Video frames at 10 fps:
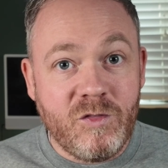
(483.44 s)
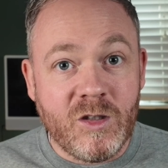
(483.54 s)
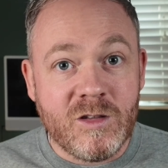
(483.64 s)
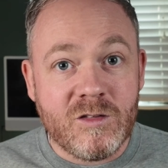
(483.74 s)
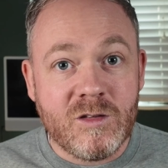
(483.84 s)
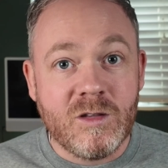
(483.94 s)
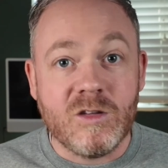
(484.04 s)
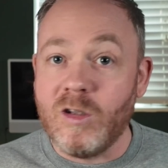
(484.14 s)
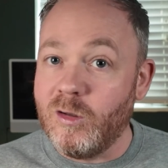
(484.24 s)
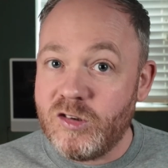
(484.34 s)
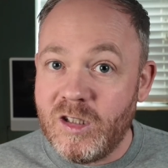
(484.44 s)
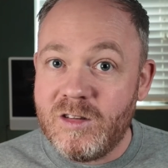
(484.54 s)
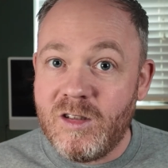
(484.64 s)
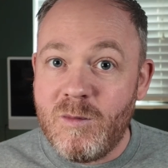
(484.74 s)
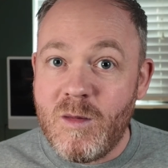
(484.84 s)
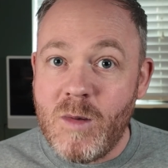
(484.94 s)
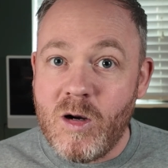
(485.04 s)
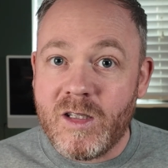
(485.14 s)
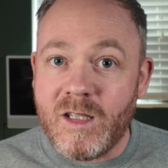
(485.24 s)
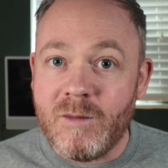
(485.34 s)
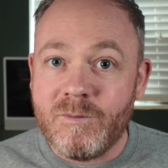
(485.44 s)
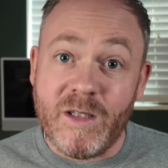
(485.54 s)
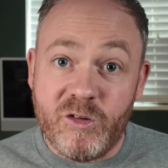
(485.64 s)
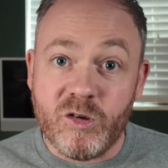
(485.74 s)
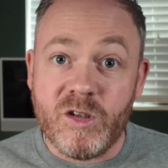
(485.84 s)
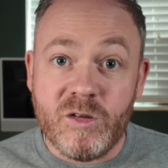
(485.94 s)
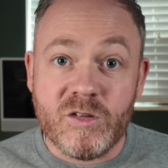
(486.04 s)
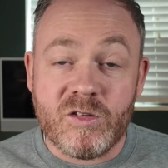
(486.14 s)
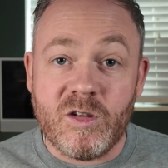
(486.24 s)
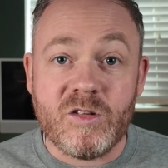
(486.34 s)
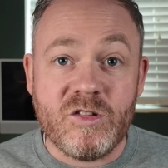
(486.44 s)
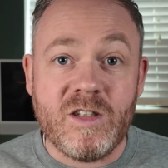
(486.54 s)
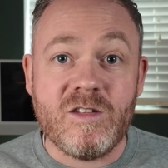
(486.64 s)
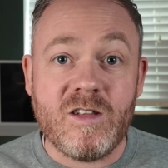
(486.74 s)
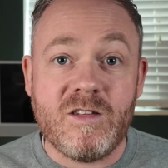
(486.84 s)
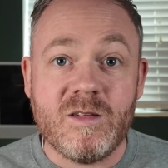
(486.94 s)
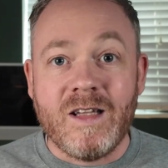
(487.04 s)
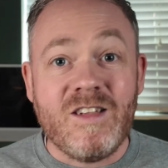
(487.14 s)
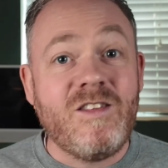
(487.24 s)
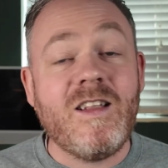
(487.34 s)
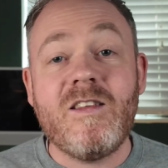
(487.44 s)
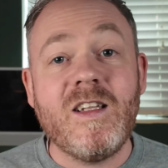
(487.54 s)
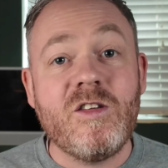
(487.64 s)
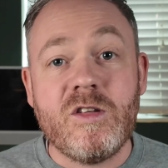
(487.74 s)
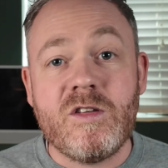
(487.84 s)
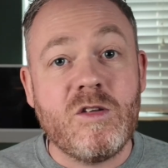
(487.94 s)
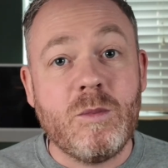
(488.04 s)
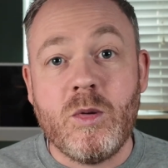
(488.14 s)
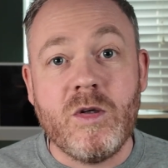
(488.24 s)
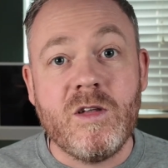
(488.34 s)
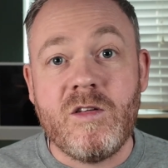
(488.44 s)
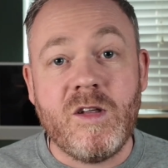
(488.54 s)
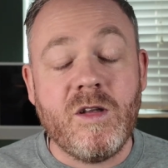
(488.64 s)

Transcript: funds, don't try and time the market, and make sure you use a stocks and shares ISA. And the sixth thing is just as important as the